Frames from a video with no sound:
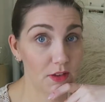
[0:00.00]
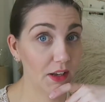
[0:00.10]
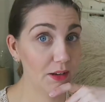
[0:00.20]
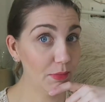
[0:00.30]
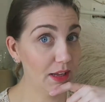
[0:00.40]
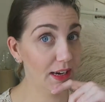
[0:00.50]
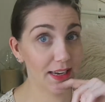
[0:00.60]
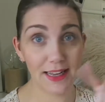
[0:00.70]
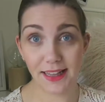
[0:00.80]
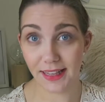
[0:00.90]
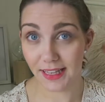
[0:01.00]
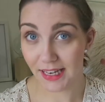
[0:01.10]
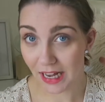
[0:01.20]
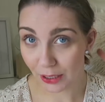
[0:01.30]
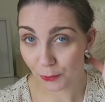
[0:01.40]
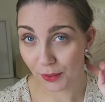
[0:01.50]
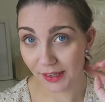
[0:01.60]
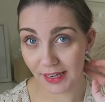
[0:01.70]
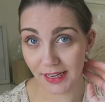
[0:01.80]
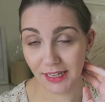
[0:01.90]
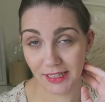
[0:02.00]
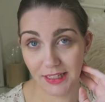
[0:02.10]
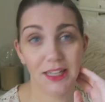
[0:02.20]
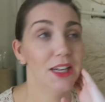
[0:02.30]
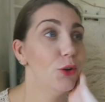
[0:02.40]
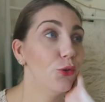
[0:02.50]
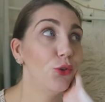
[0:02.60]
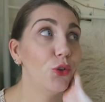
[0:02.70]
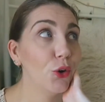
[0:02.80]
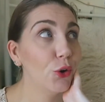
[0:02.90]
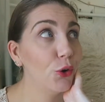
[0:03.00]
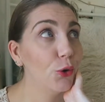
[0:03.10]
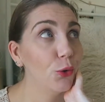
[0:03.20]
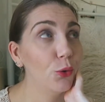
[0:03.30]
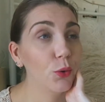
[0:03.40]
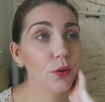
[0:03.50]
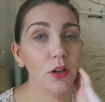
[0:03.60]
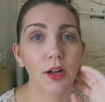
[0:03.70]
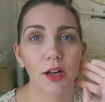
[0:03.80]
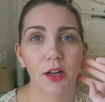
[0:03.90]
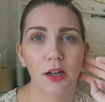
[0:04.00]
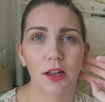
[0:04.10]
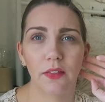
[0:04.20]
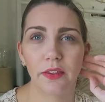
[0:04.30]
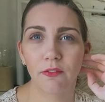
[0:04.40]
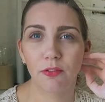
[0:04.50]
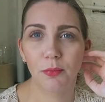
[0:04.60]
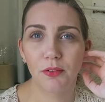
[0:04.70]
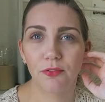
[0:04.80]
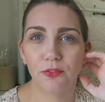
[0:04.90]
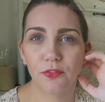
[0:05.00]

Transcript: I'm like, that's not okay. So I think from the